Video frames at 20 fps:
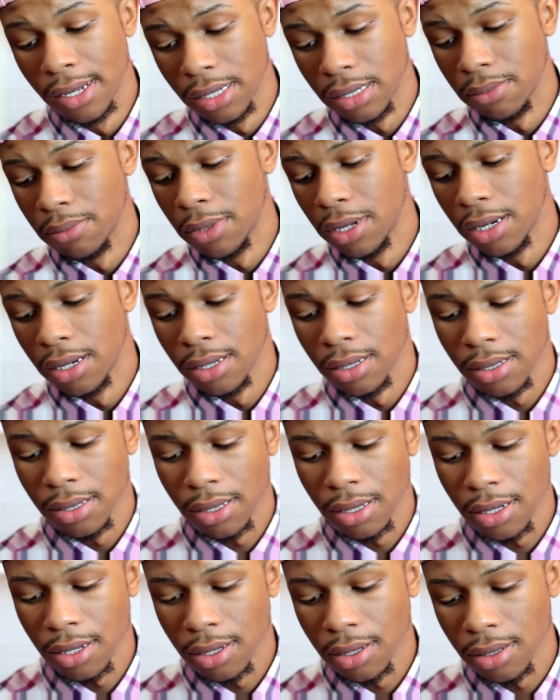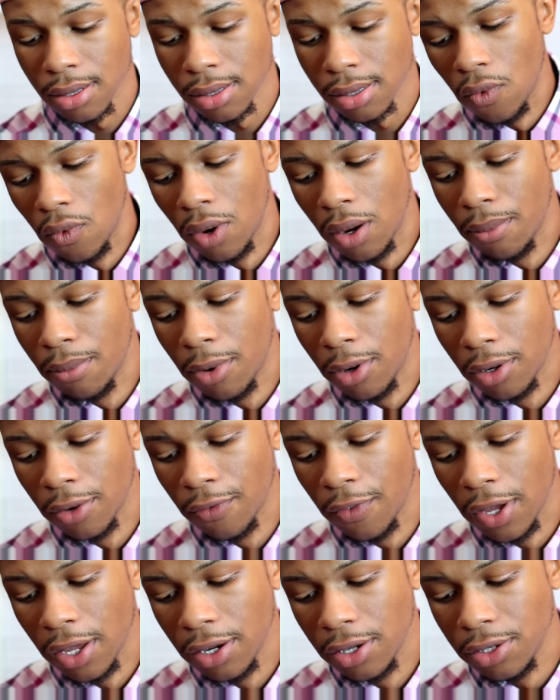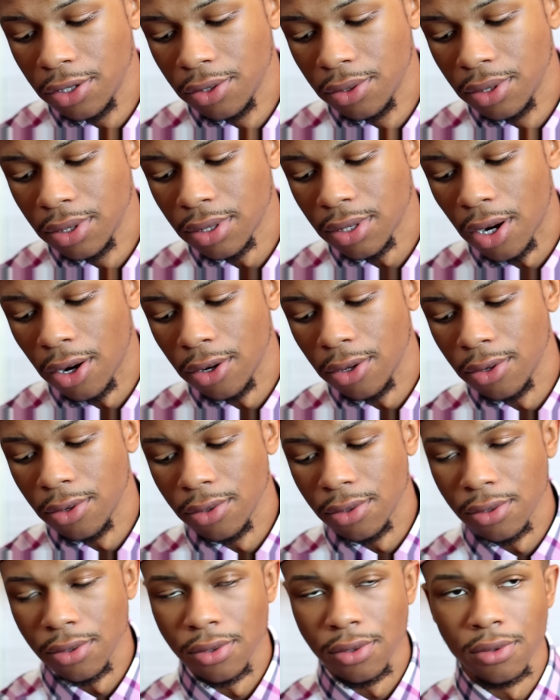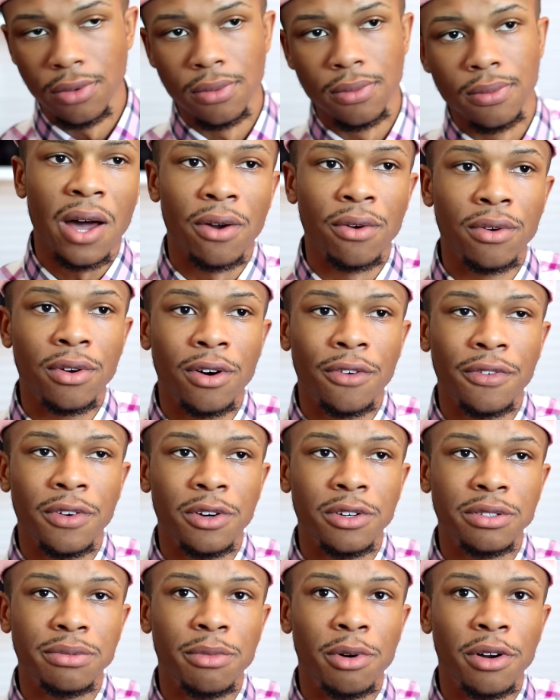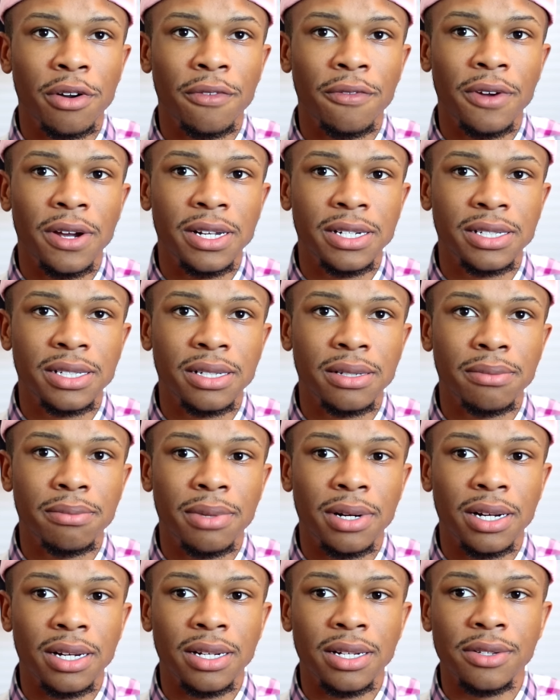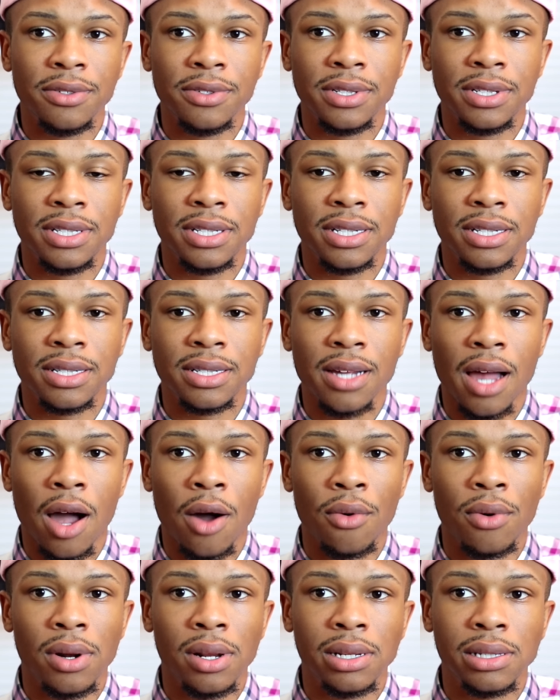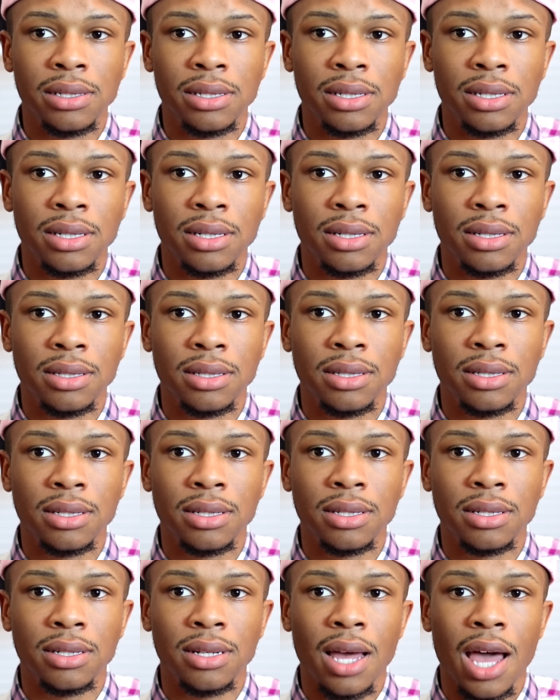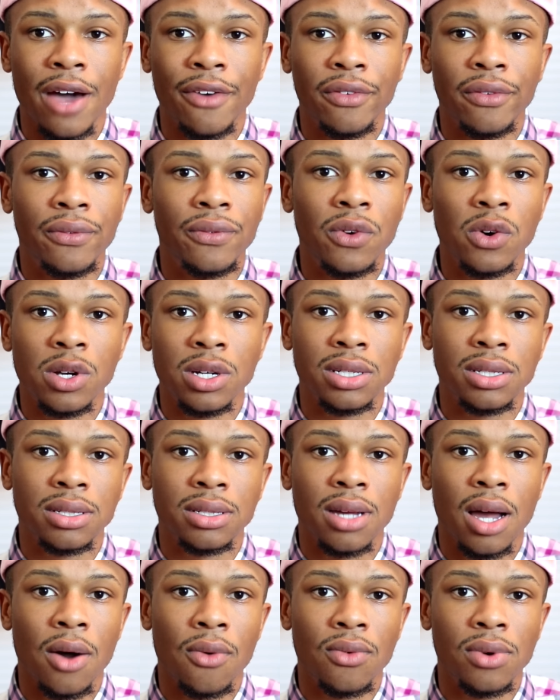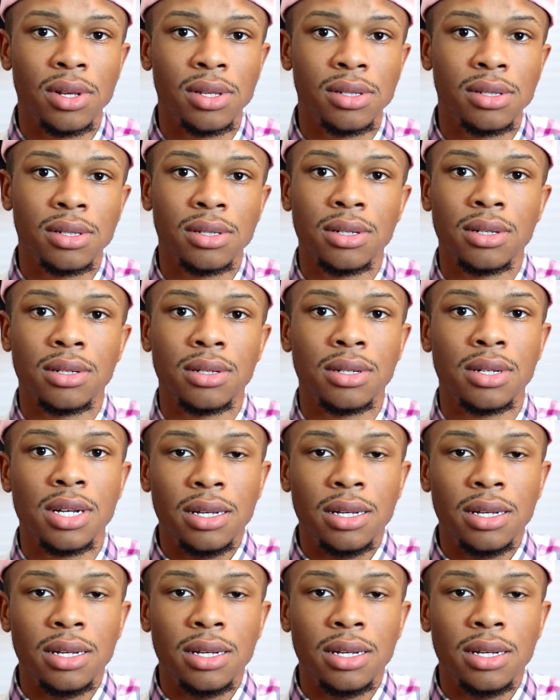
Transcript: Is Miller says, what motivated you to start YouTube? I don't know if it was motivation, but it was just I wanted to to have a voice. I wanted to